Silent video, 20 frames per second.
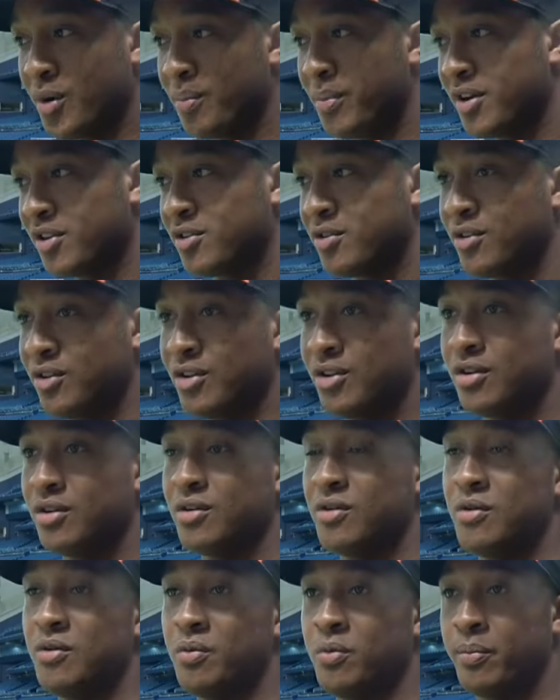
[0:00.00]
your business, you
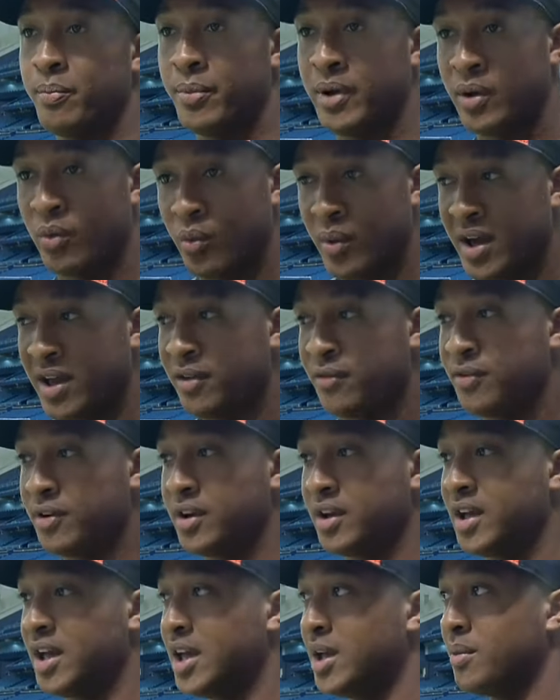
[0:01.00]
know, be ready for
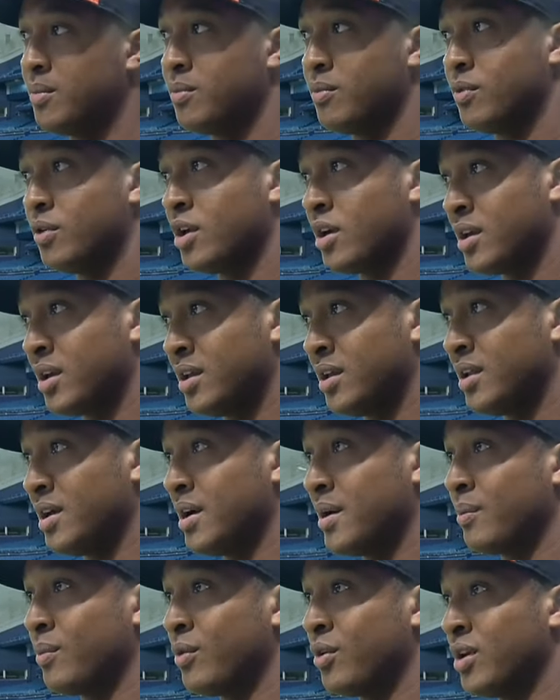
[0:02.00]
the game,
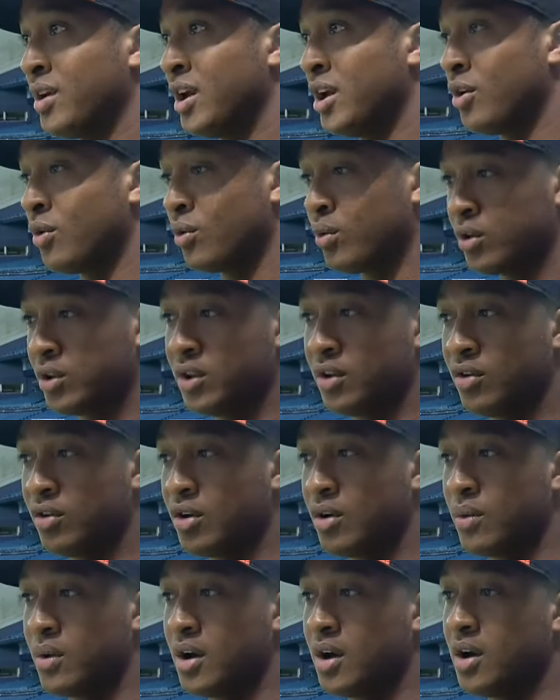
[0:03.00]
get a routine
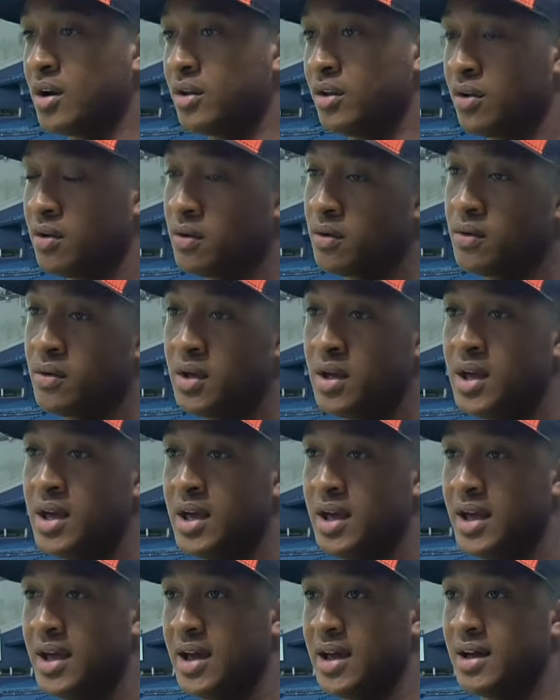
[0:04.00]
going on, you know.
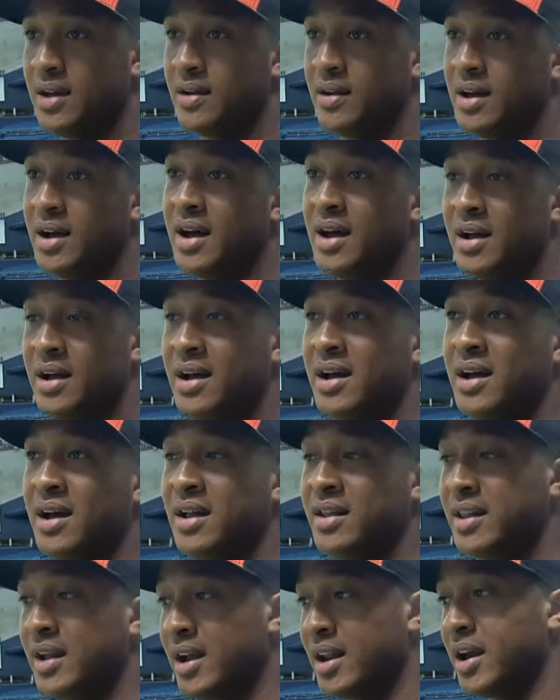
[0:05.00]
And
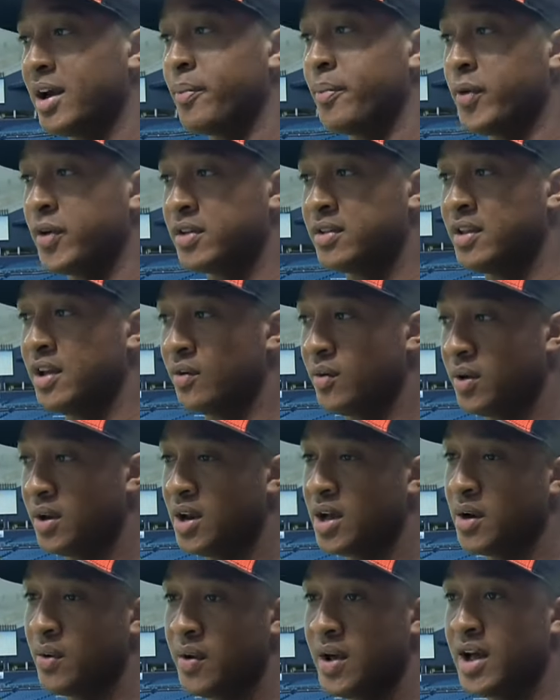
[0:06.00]
I take it like a positive right
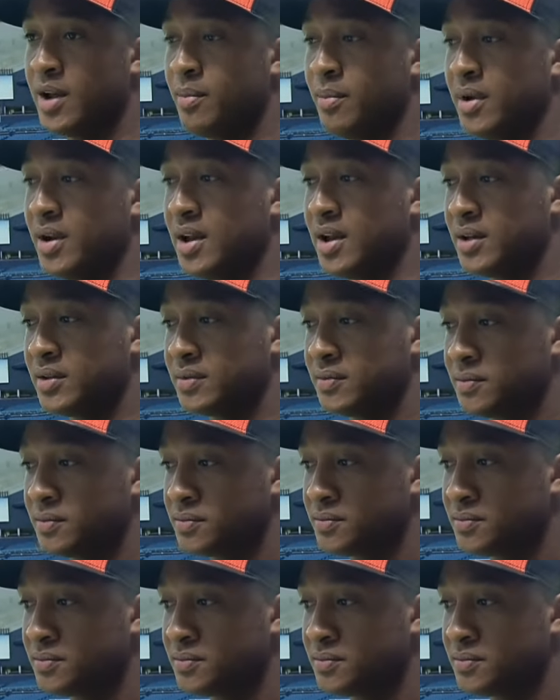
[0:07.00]
now. It helped me a lot.